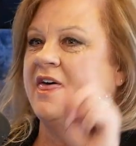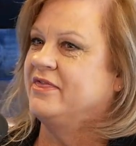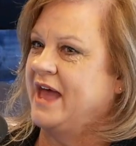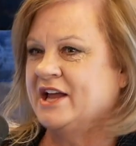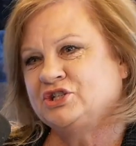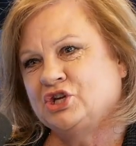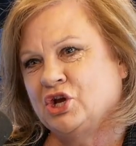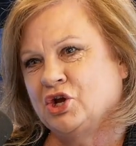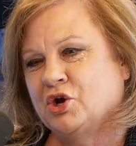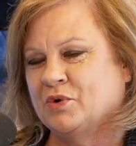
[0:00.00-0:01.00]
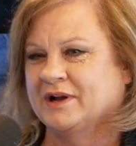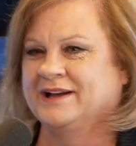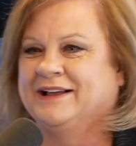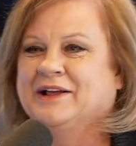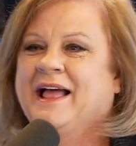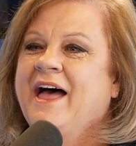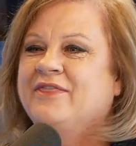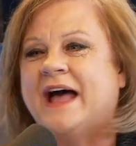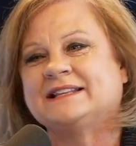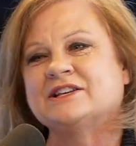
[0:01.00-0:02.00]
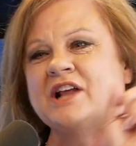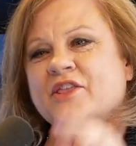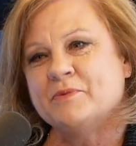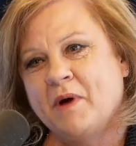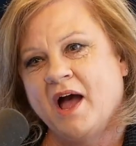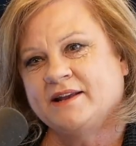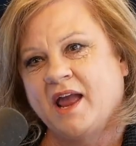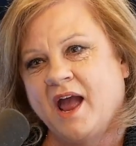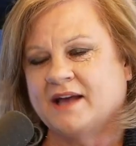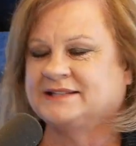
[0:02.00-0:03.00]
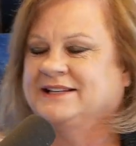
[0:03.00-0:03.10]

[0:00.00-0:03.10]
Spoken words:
That too. That's another podcast.